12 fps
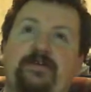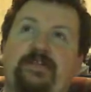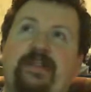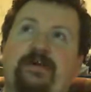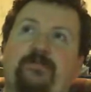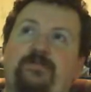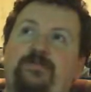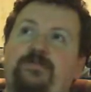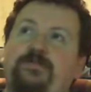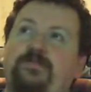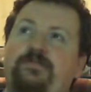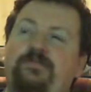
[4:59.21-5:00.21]
Now,
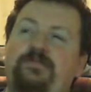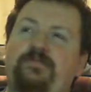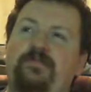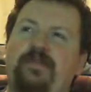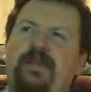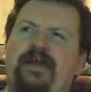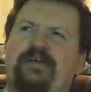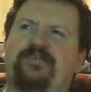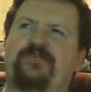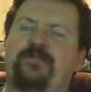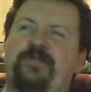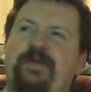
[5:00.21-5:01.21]
As
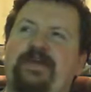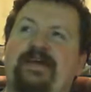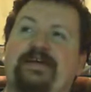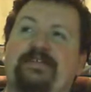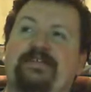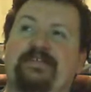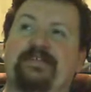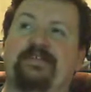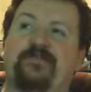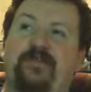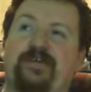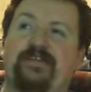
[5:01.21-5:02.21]
for me and this
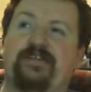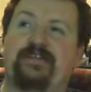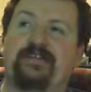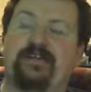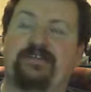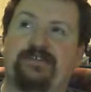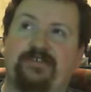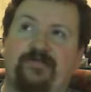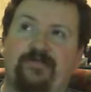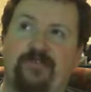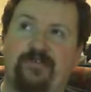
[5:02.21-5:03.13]
grind this extra thing for